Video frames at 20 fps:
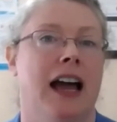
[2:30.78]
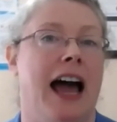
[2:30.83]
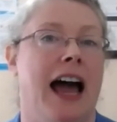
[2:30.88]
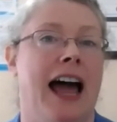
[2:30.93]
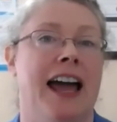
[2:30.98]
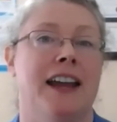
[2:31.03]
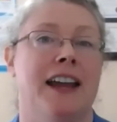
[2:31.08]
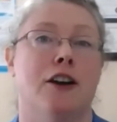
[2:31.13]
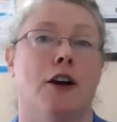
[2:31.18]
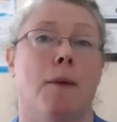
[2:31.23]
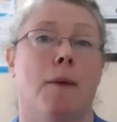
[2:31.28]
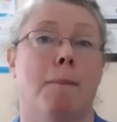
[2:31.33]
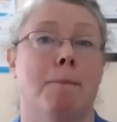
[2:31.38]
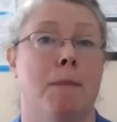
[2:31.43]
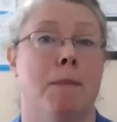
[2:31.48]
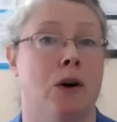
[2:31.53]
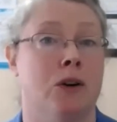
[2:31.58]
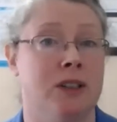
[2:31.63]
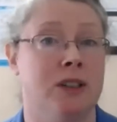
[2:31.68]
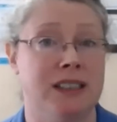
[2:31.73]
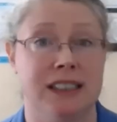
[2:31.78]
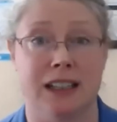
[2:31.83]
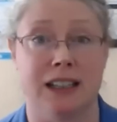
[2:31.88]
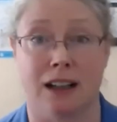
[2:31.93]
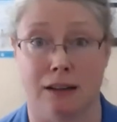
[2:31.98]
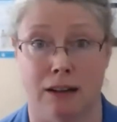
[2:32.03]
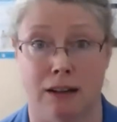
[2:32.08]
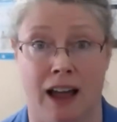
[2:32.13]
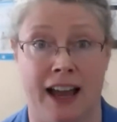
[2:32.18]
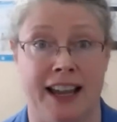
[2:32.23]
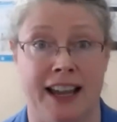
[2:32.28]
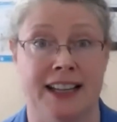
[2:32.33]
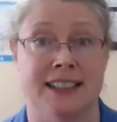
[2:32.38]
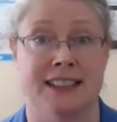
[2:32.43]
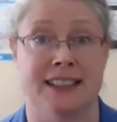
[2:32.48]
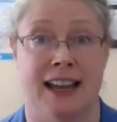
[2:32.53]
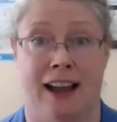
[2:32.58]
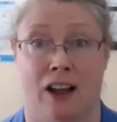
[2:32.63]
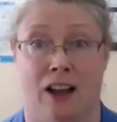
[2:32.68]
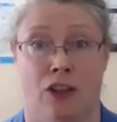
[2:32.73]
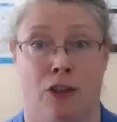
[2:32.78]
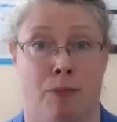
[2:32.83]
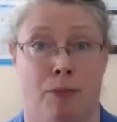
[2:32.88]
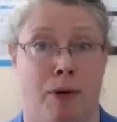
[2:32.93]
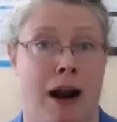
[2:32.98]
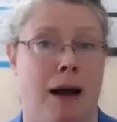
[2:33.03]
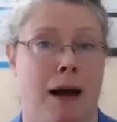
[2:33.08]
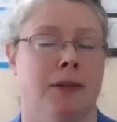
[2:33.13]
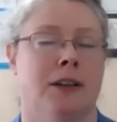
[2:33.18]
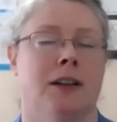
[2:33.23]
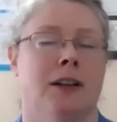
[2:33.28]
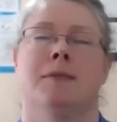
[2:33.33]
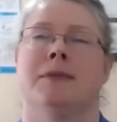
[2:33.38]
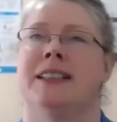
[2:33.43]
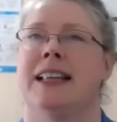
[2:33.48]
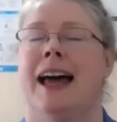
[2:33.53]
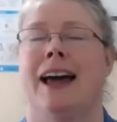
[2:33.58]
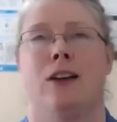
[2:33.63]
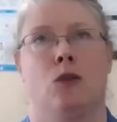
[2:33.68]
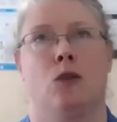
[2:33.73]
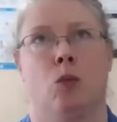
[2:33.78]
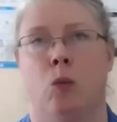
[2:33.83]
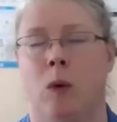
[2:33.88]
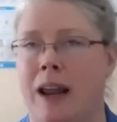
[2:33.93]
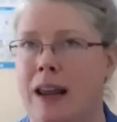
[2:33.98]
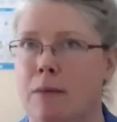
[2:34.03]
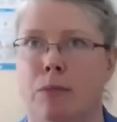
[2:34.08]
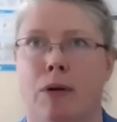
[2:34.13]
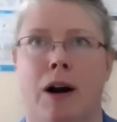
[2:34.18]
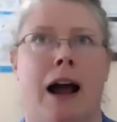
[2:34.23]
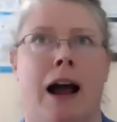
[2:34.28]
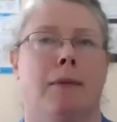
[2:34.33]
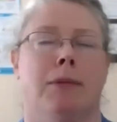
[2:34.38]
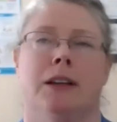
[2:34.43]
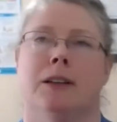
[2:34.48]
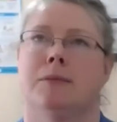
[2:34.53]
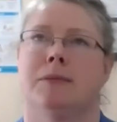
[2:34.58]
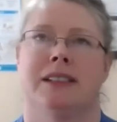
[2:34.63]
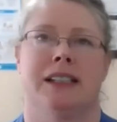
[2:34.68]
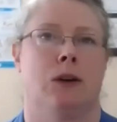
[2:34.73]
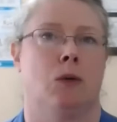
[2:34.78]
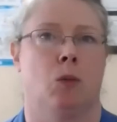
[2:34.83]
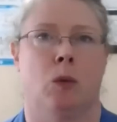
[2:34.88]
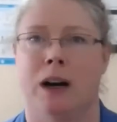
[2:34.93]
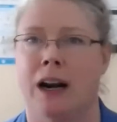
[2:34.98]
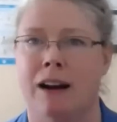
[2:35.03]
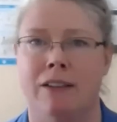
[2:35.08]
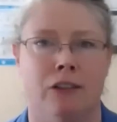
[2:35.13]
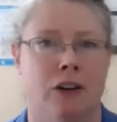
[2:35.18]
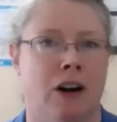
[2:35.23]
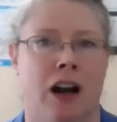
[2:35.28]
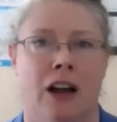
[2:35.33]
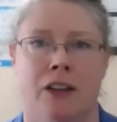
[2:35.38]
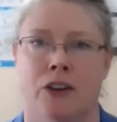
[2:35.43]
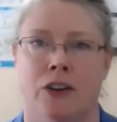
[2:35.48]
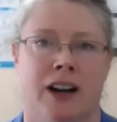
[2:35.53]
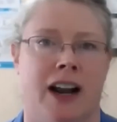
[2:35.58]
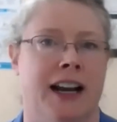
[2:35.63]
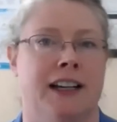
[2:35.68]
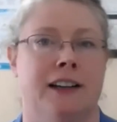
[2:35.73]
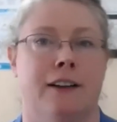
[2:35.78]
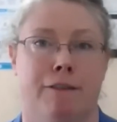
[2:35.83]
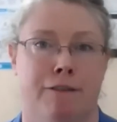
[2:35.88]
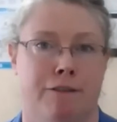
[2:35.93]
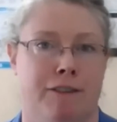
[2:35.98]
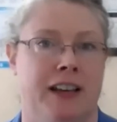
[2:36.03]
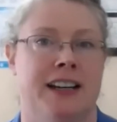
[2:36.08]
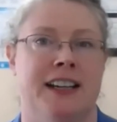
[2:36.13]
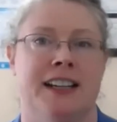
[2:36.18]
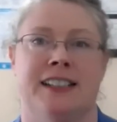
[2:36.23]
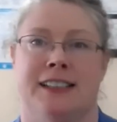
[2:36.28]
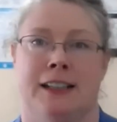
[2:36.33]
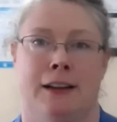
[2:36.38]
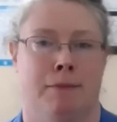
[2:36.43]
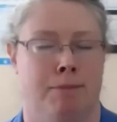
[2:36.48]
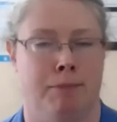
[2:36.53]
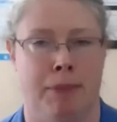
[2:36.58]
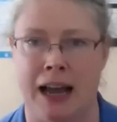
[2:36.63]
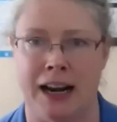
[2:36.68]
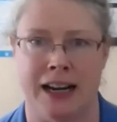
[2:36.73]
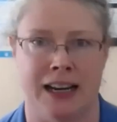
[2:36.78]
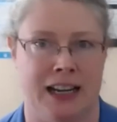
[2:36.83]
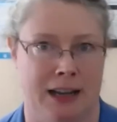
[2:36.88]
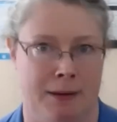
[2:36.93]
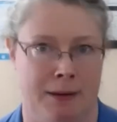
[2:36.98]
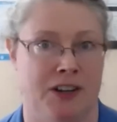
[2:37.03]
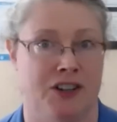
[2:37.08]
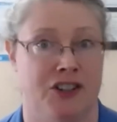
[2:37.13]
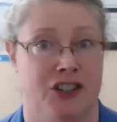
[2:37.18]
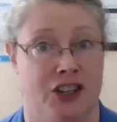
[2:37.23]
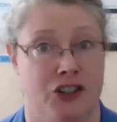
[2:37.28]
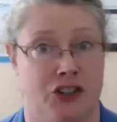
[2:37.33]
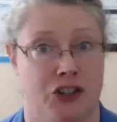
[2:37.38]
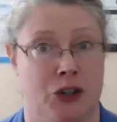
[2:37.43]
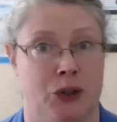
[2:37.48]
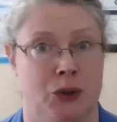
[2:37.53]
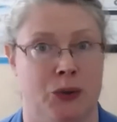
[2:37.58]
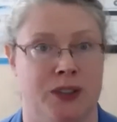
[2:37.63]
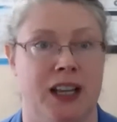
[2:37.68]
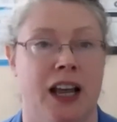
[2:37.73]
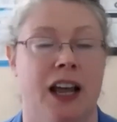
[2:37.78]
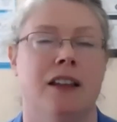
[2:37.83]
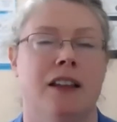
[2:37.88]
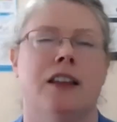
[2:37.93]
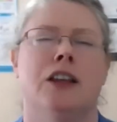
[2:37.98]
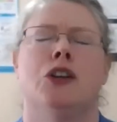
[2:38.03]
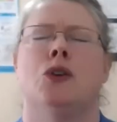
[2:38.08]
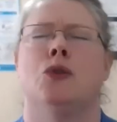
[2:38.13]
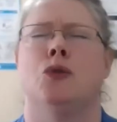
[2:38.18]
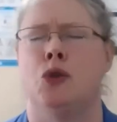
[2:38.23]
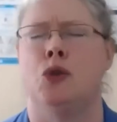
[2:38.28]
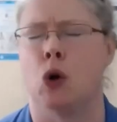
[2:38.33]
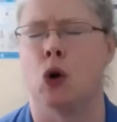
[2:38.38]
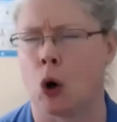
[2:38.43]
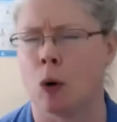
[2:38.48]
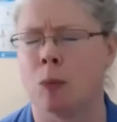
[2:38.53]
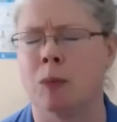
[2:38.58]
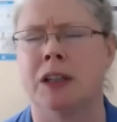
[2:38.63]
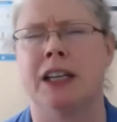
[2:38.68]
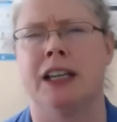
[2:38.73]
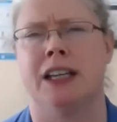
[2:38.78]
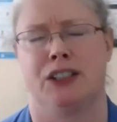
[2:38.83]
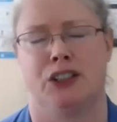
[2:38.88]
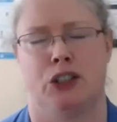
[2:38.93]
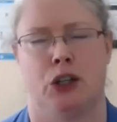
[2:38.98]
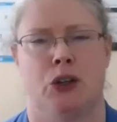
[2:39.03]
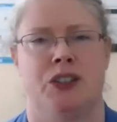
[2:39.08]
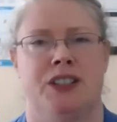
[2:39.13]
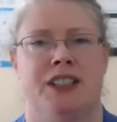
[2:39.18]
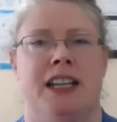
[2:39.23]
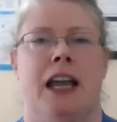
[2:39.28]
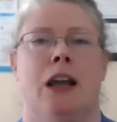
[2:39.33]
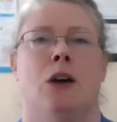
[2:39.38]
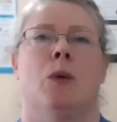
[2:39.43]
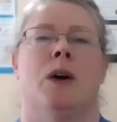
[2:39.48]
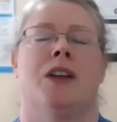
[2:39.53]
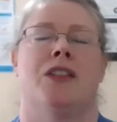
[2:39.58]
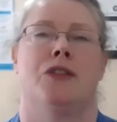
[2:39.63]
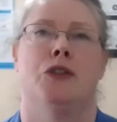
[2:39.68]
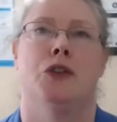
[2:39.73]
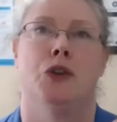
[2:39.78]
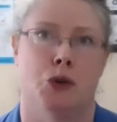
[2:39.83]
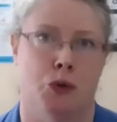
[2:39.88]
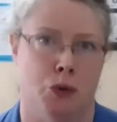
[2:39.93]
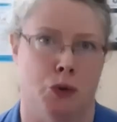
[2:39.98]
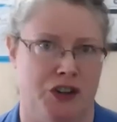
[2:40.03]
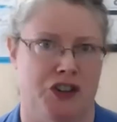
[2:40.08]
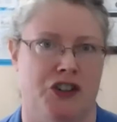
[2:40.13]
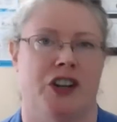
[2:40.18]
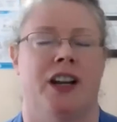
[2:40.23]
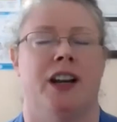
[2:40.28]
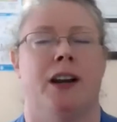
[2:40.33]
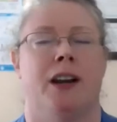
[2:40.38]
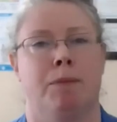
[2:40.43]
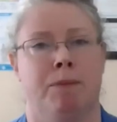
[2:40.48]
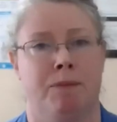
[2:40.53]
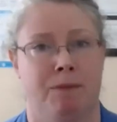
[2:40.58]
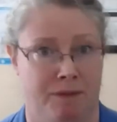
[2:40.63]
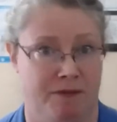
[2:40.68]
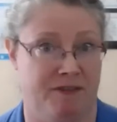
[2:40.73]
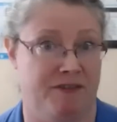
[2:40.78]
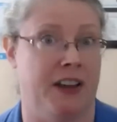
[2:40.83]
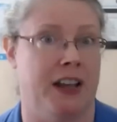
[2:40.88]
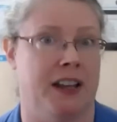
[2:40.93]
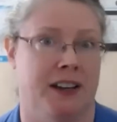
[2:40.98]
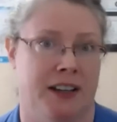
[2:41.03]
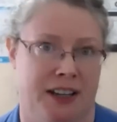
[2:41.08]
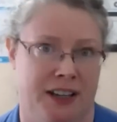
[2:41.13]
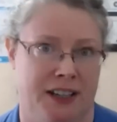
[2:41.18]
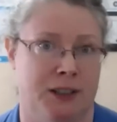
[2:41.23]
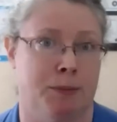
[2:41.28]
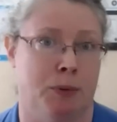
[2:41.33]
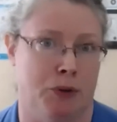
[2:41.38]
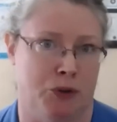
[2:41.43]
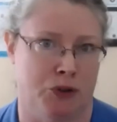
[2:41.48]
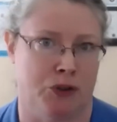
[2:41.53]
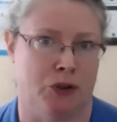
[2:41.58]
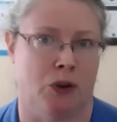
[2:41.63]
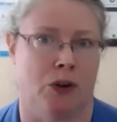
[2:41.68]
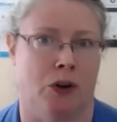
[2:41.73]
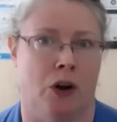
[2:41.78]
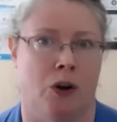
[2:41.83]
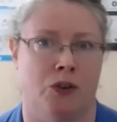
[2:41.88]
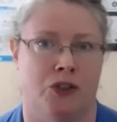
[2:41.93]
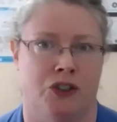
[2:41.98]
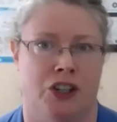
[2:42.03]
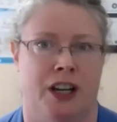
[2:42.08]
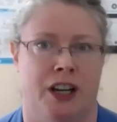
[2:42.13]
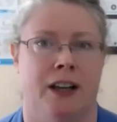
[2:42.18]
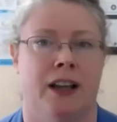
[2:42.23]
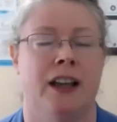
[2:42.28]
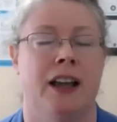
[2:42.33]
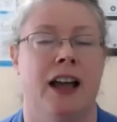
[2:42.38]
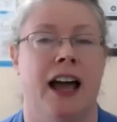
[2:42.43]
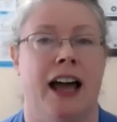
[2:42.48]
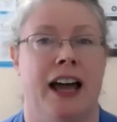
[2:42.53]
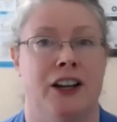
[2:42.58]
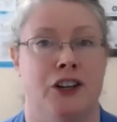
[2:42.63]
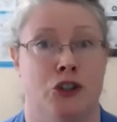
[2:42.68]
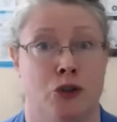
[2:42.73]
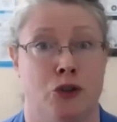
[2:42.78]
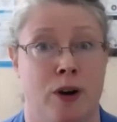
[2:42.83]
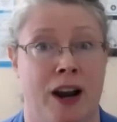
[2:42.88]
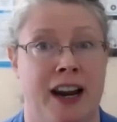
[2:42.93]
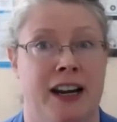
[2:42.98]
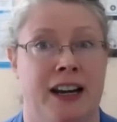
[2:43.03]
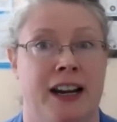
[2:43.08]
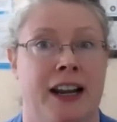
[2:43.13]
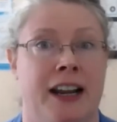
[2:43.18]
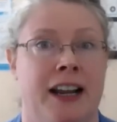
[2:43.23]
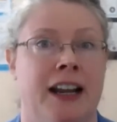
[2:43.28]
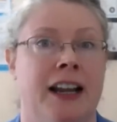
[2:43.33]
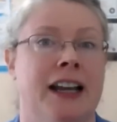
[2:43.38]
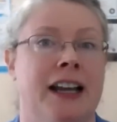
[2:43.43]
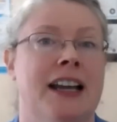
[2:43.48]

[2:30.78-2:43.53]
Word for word: And most clients' health problems and weight problems and whatever other kind of fitness and body image issues that you normally associate with nutrition and fitness, personal coaching, and training,